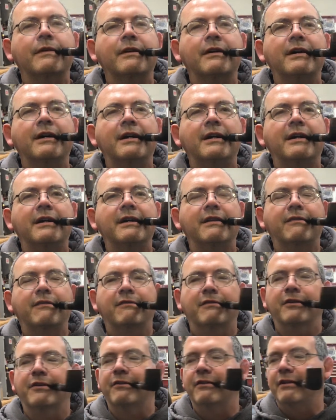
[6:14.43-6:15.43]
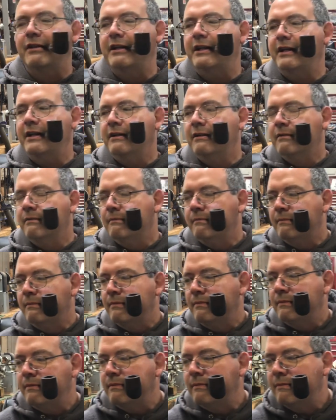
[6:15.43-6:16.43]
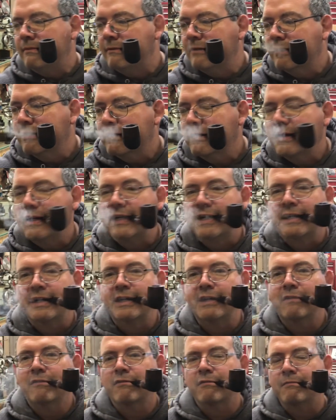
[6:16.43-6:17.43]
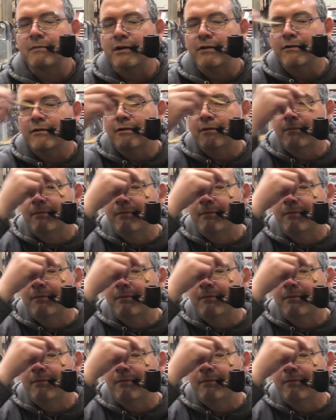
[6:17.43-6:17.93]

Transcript: Uh, it's certainly a nice smoke,